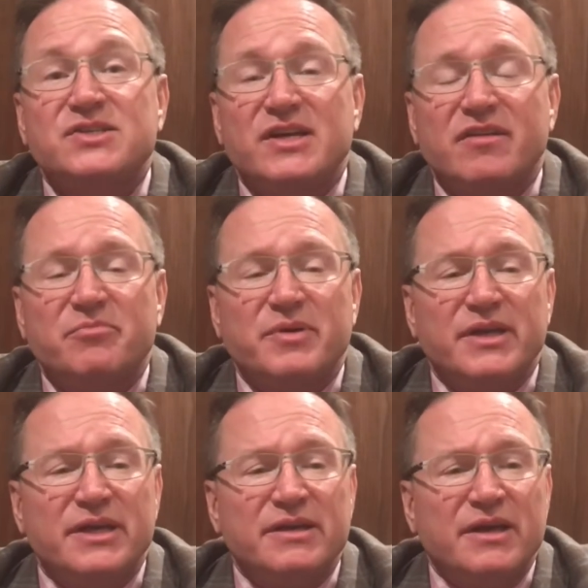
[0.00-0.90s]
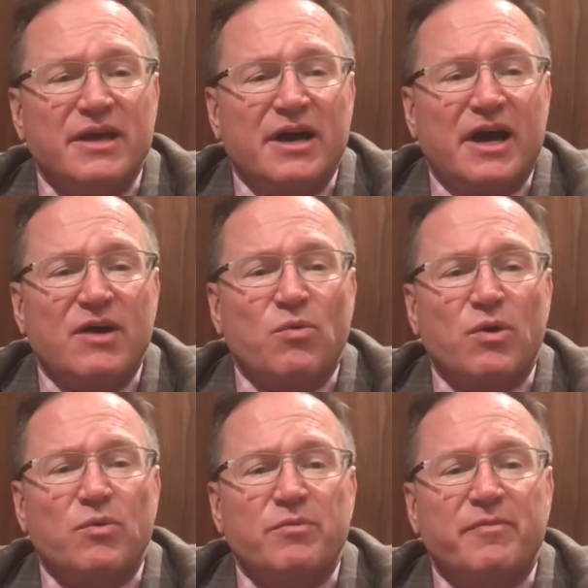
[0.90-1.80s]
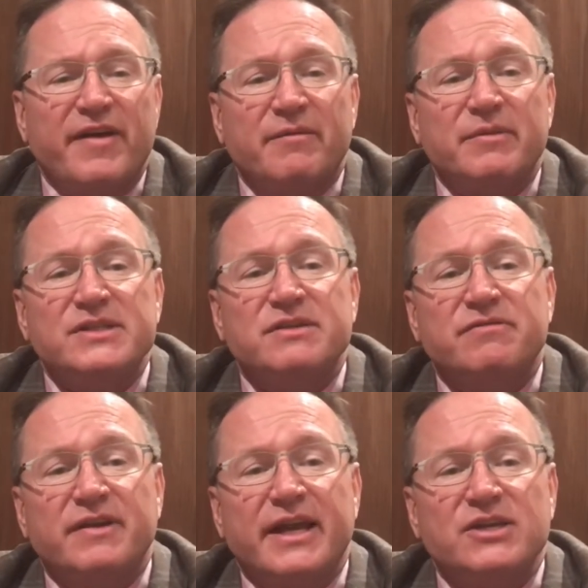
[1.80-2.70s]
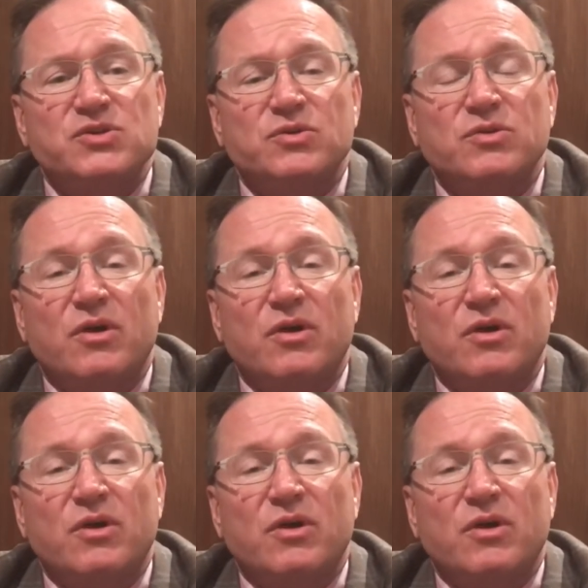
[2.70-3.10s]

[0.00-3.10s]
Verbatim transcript: a CFP, I work with families and financial